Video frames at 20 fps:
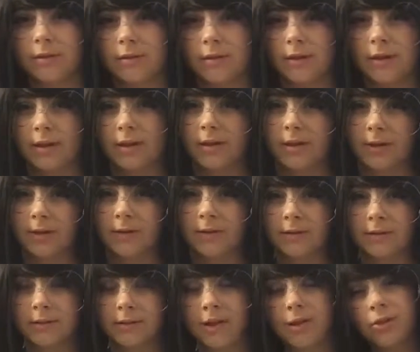And
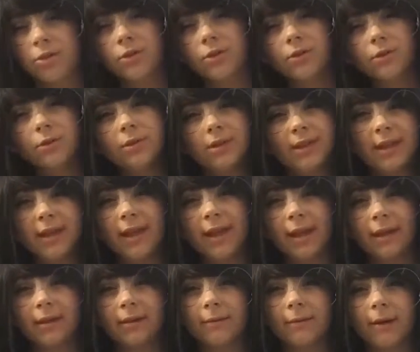those were the
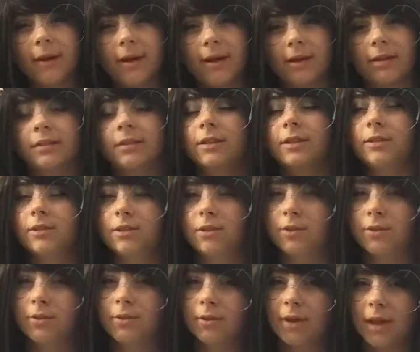DIYs.
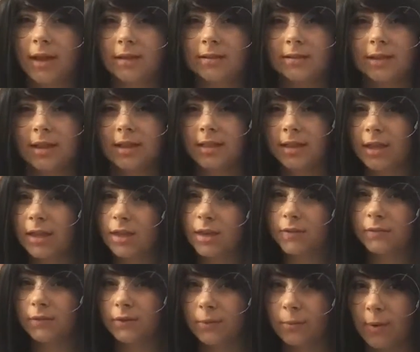So I said thank you
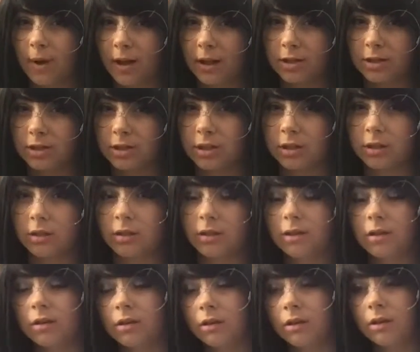for watching.
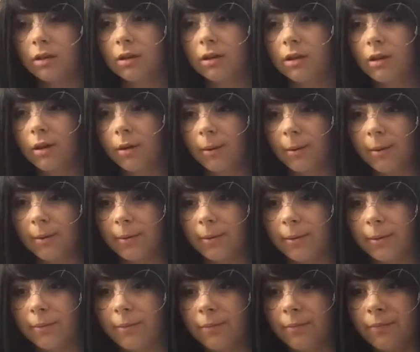
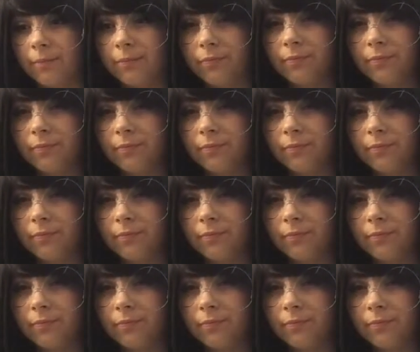And